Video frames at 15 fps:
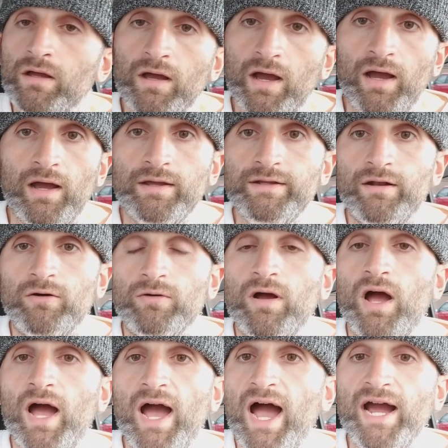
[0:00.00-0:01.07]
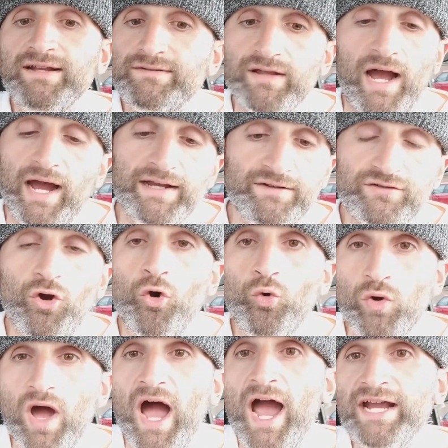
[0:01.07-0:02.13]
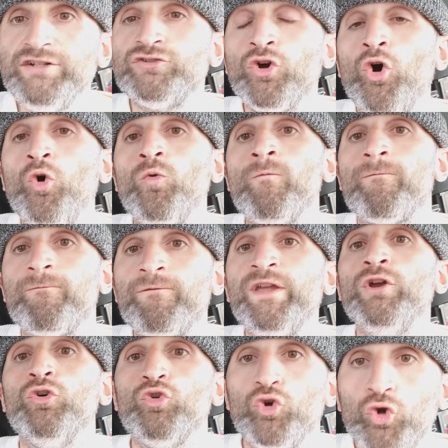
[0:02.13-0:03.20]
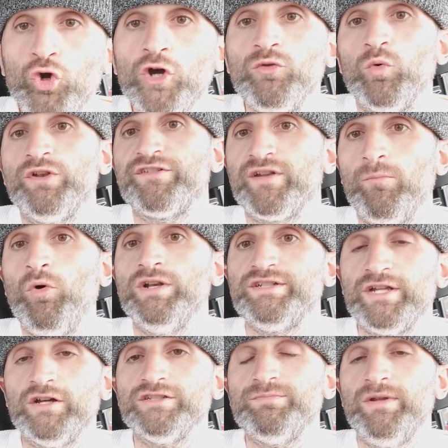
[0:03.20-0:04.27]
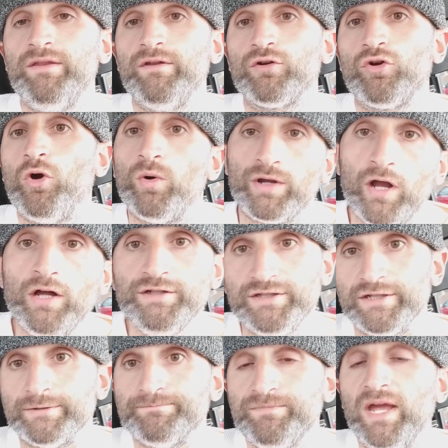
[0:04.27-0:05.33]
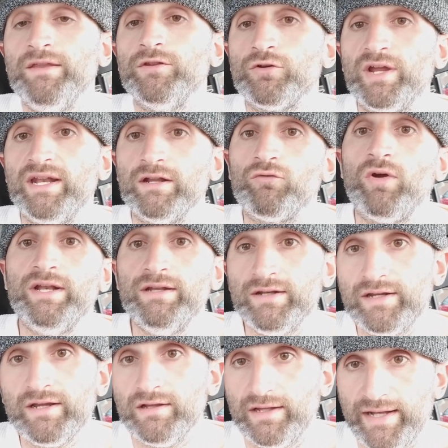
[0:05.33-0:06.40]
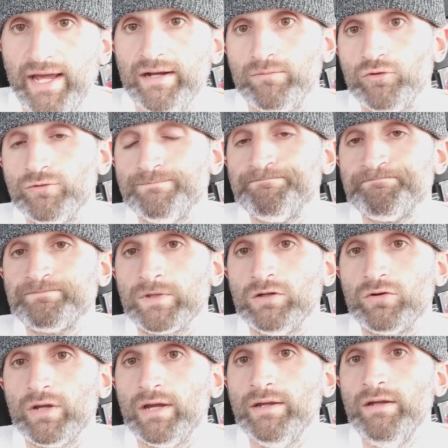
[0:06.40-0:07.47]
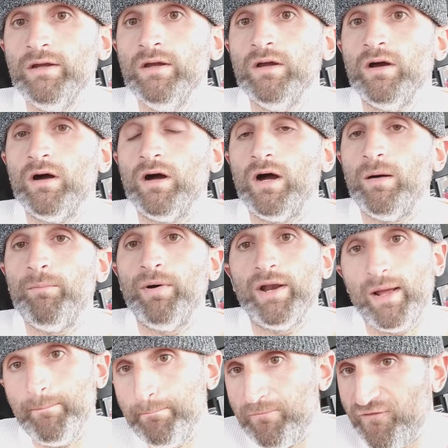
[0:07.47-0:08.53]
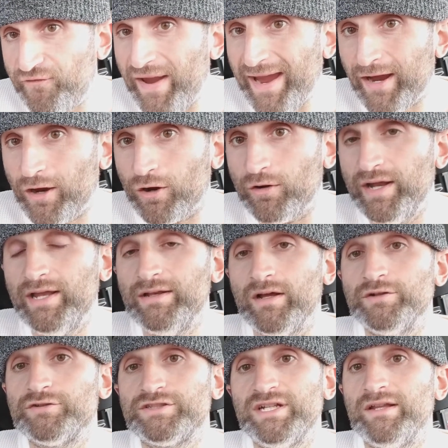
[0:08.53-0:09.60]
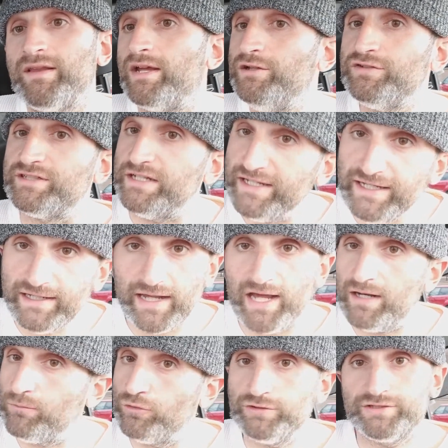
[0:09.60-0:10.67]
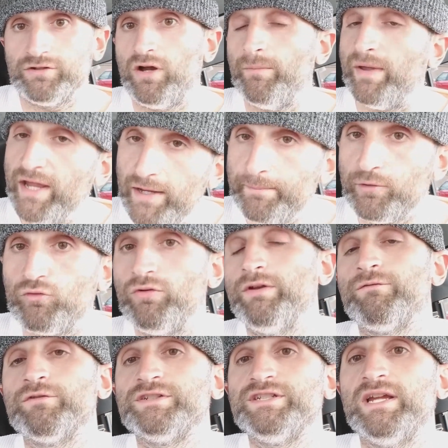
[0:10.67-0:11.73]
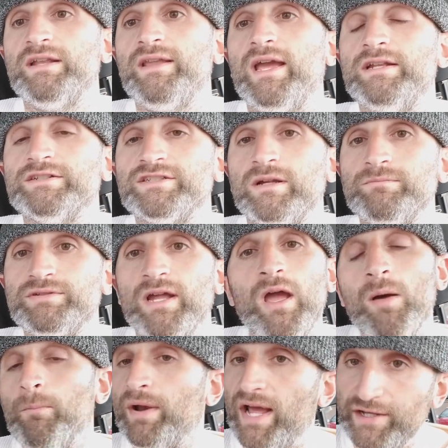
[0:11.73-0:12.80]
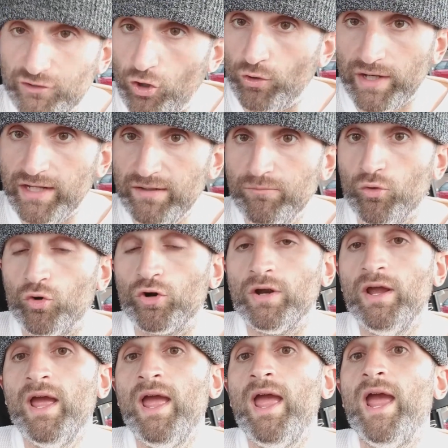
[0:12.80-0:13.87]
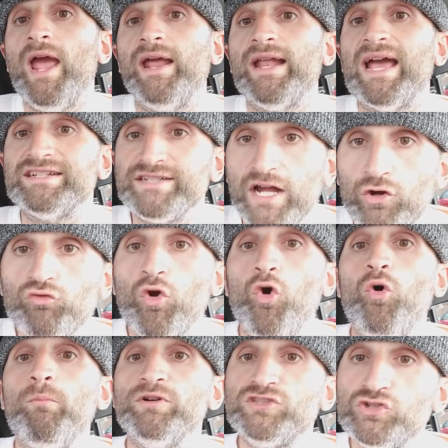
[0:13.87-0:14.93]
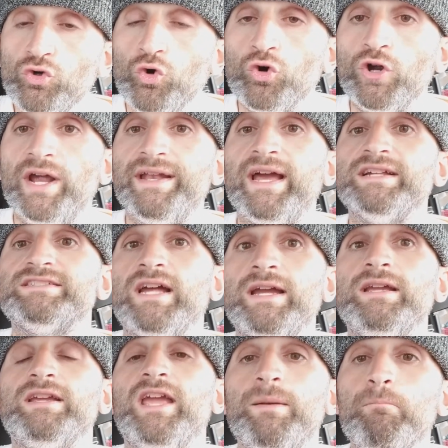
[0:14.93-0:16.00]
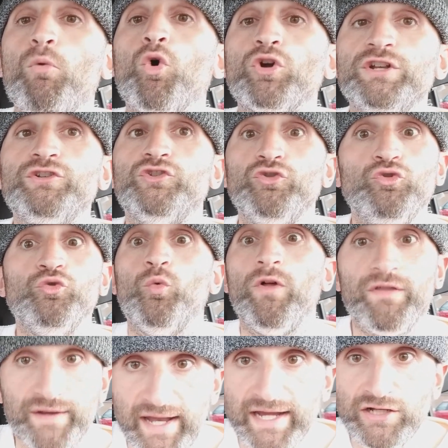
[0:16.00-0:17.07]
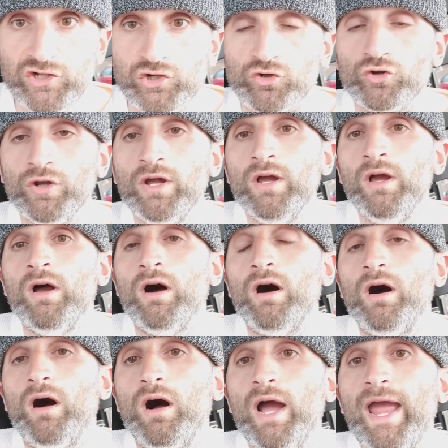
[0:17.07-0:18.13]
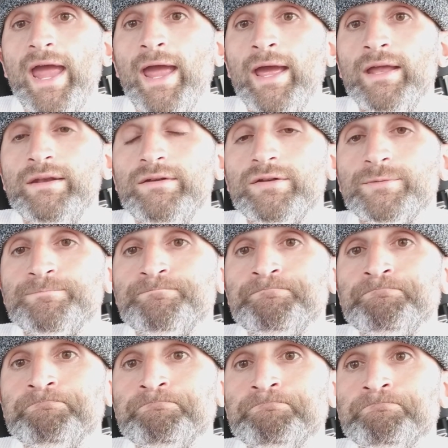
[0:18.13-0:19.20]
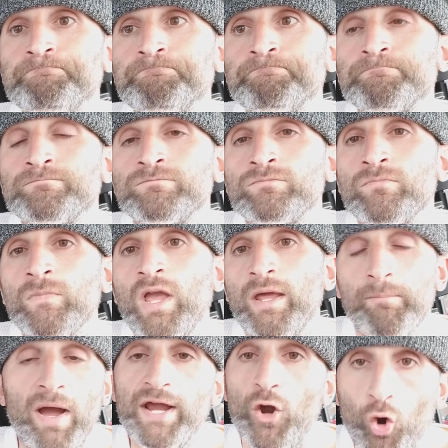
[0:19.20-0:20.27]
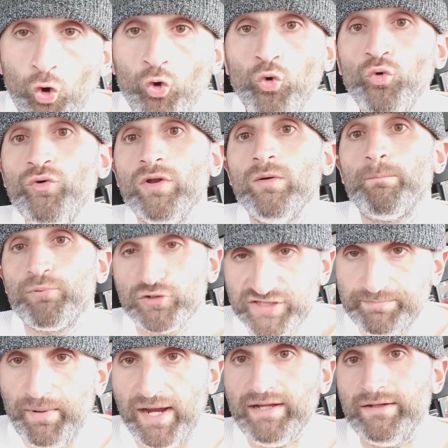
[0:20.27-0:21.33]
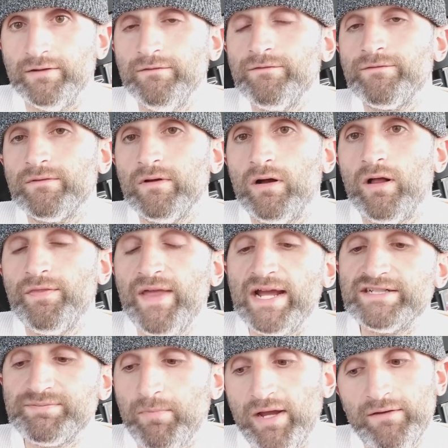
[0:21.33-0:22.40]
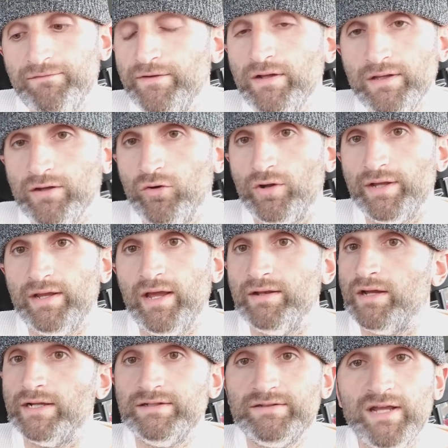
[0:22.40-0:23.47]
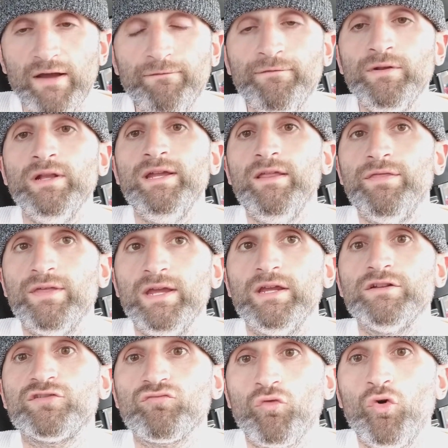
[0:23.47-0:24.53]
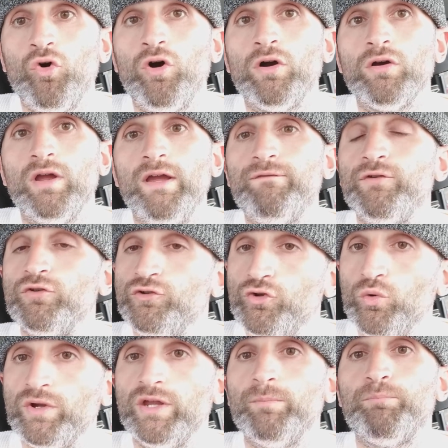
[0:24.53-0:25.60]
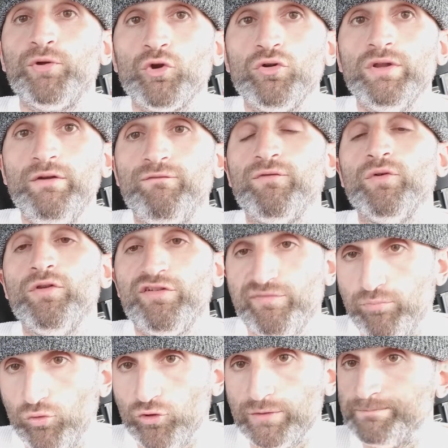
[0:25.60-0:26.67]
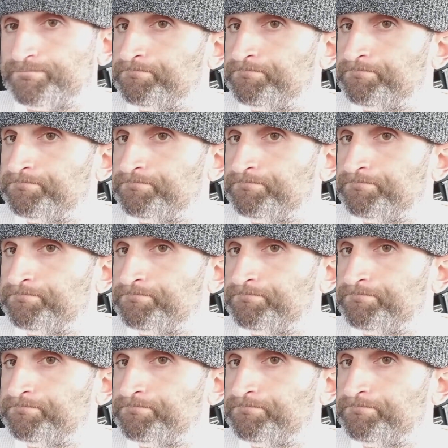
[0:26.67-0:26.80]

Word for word: uh, you know, I, I I don't I don't feel good when someone tells me they're going hunting and they're getting ready to kill an animal. Okay, uh, but I'm fair in understanding that I used to eat animals, so I'm a hypocrite for saying that in some sense, but I don't anymore. And as I grow and mature, and as I get more in tune with nature uh, and and my own perspective, uh, that's my feeling on it. And I definitely think it's wrong if you're doing it purely for the sport.